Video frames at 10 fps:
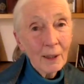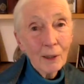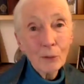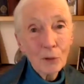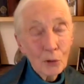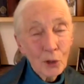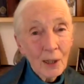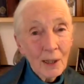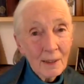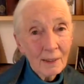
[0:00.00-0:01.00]
go to
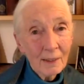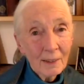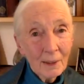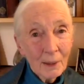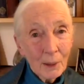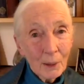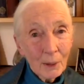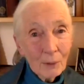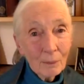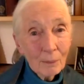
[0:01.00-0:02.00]
China,
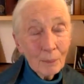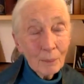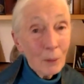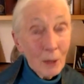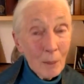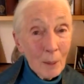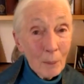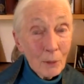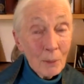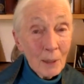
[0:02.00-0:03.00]
people come
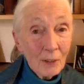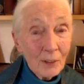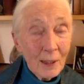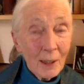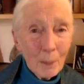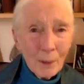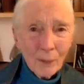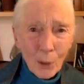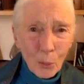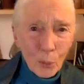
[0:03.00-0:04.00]
up to me and say, but
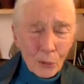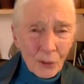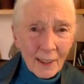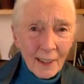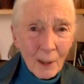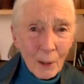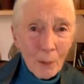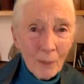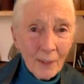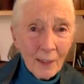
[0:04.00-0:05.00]
of course I care
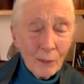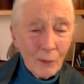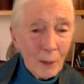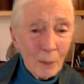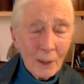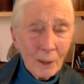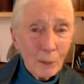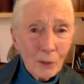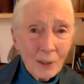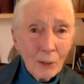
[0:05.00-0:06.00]
about the environment. I was
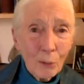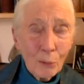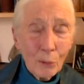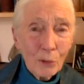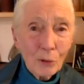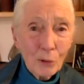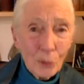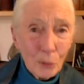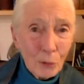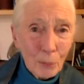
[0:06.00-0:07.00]
in your Roots and
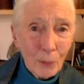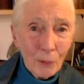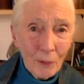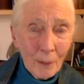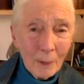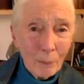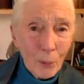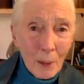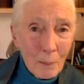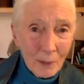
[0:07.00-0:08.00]
Shoots program in
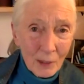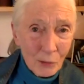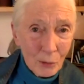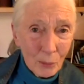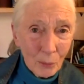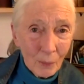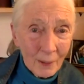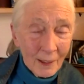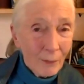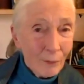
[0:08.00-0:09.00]
primary school.
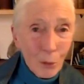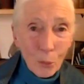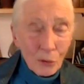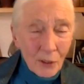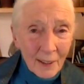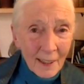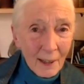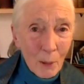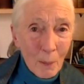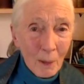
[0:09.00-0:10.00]
Of course I
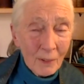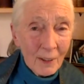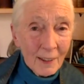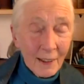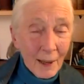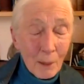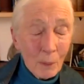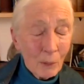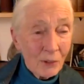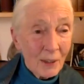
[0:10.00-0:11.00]
care about
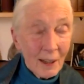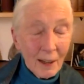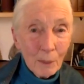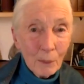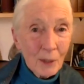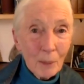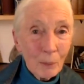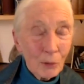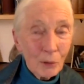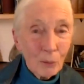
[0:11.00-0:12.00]
animals. I was able
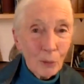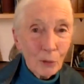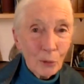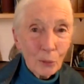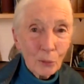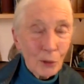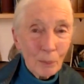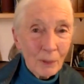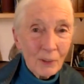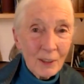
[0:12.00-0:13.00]
to watch your
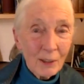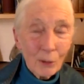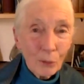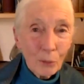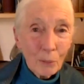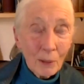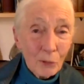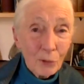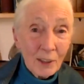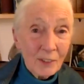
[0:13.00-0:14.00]
chimpanzee
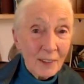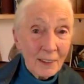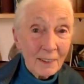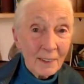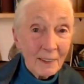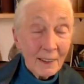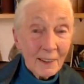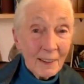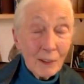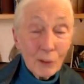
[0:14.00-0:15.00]
documentaries
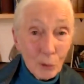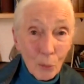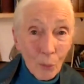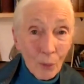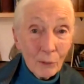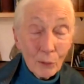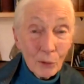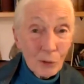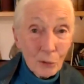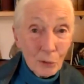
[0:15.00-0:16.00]
in school in
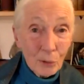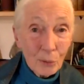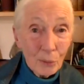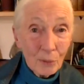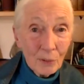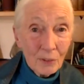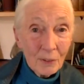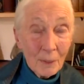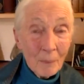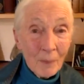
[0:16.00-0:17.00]
Roots and Shoots.
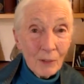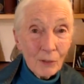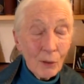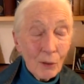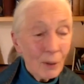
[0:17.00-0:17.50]
So